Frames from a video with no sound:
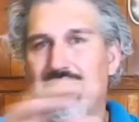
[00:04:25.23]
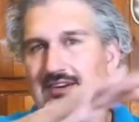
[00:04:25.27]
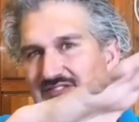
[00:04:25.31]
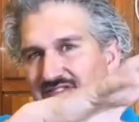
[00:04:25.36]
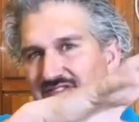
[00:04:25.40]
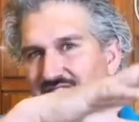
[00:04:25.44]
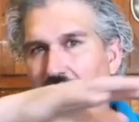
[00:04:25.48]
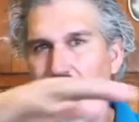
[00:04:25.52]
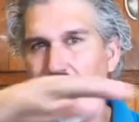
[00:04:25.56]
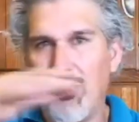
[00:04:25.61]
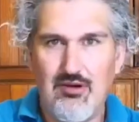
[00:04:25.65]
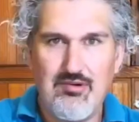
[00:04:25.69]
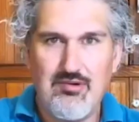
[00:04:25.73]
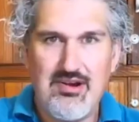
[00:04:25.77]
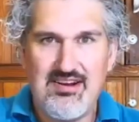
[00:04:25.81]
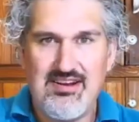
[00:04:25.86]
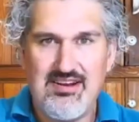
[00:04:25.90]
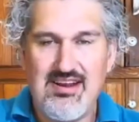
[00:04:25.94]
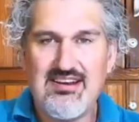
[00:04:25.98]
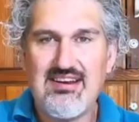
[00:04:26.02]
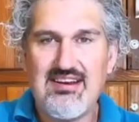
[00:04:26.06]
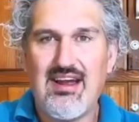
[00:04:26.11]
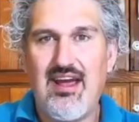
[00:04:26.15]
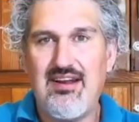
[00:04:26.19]
follow
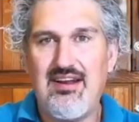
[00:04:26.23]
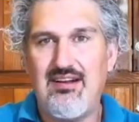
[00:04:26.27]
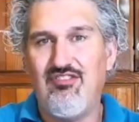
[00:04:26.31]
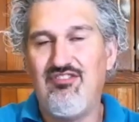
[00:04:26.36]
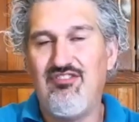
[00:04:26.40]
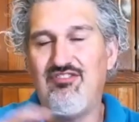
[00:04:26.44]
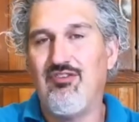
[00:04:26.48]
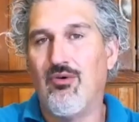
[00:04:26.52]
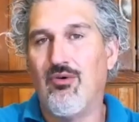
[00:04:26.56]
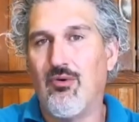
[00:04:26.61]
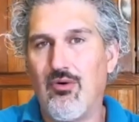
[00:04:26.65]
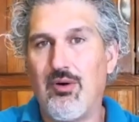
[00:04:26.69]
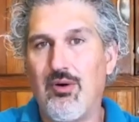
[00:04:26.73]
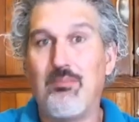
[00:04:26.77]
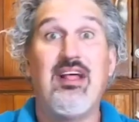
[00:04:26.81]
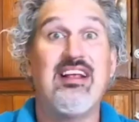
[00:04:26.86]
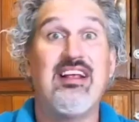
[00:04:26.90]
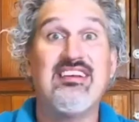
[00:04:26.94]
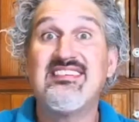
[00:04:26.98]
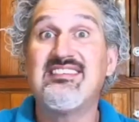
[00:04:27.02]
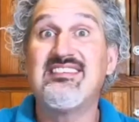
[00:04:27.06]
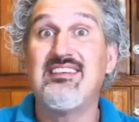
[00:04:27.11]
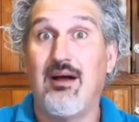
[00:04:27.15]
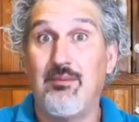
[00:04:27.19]
any kind of form
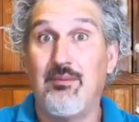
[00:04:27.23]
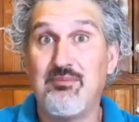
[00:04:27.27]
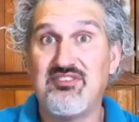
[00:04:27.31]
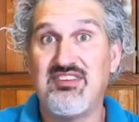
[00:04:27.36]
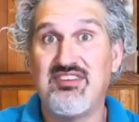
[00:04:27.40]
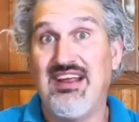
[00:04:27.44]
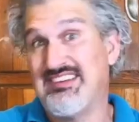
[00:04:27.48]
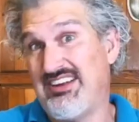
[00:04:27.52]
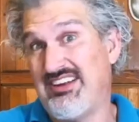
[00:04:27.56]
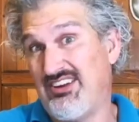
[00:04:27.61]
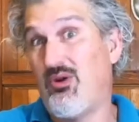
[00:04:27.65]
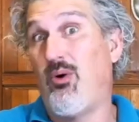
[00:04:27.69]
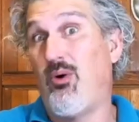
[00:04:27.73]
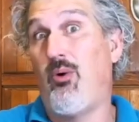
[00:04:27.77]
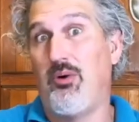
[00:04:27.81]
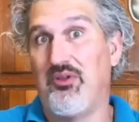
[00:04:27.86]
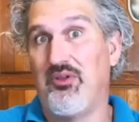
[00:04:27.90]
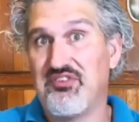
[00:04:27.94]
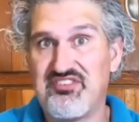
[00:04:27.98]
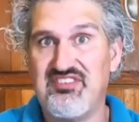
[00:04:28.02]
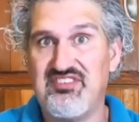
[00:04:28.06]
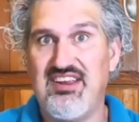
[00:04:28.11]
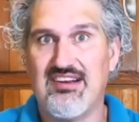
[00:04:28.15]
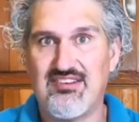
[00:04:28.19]
like some snakes, like coral
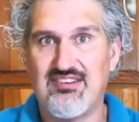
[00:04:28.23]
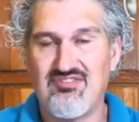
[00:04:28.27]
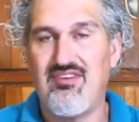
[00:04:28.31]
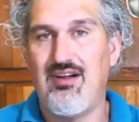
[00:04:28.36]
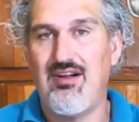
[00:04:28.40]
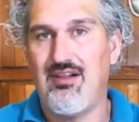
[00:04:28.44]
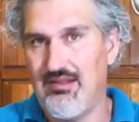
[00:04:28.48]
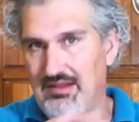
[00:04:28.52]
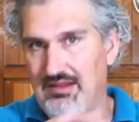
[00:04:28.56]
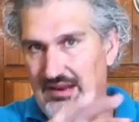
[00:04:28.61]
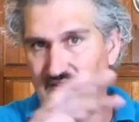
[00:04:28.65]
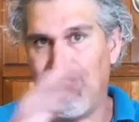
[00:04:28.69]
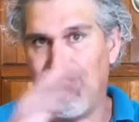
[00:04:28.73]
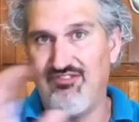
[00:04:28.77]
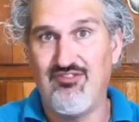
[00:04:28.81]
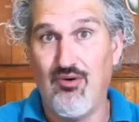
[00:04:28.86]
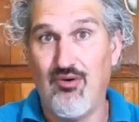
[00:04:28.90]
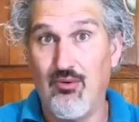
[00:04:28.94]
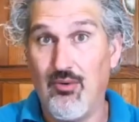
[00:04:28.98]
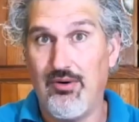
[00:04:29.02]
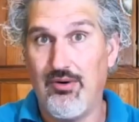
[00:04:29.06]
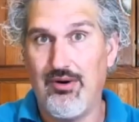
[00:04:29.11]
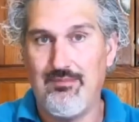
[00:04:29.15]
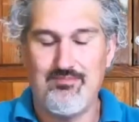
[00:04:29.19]
snakes follow a
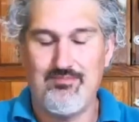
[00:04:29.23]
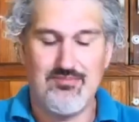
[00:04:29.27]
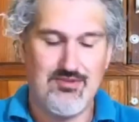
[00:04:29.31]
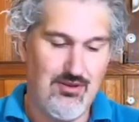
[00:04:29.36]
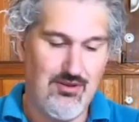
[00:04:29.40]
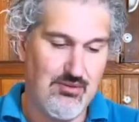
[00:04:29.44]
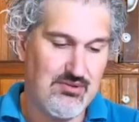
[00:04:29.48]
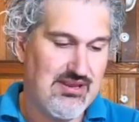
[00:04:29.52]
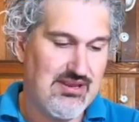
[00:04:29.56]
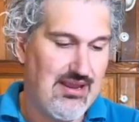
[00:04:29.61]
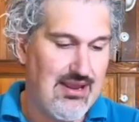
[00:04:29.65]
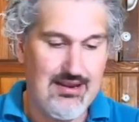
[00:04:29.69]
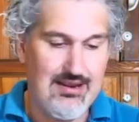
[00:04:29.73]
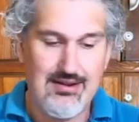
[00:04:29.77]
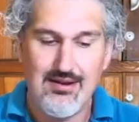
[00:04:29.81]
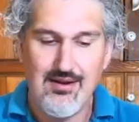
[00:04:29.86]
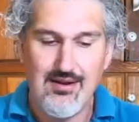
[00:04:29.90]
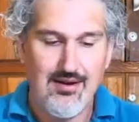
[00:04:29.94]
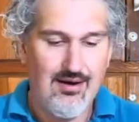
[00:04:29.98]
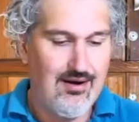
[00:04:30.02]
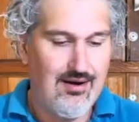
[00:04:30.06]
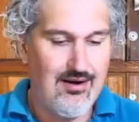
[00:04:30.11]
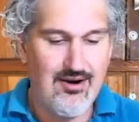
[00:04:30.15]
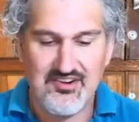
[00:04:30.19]
form, okay?
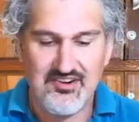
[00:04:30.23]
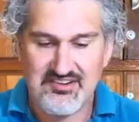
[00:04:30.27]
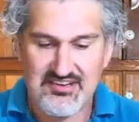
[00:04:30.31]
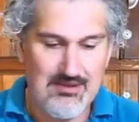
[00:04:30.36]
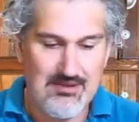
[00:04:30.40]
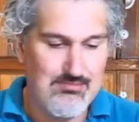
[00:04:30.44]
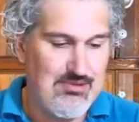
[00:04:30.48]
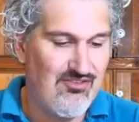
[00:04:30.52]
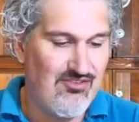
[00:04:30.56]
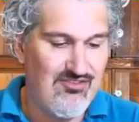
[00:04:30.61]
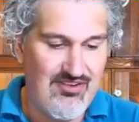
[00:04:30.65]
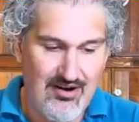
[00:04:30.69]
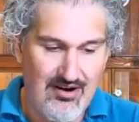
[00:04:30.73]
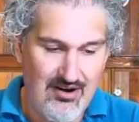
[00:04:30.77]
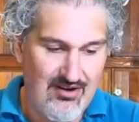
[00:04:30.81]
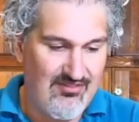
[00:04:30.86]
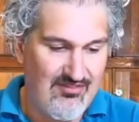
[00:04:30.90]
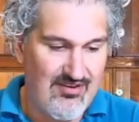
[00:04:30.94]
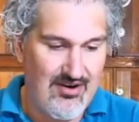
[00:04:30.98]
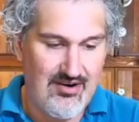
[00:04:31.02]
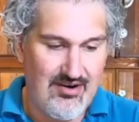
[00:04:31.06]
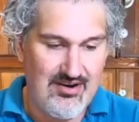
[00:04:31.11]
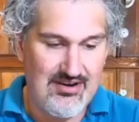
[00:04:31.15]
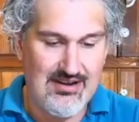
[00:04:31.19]
Hers can be very,
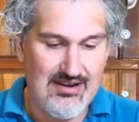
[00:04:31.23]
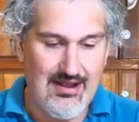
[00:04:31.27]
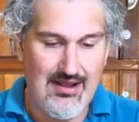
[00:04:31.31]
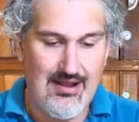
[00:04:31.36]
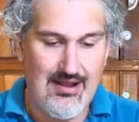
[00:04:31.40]
very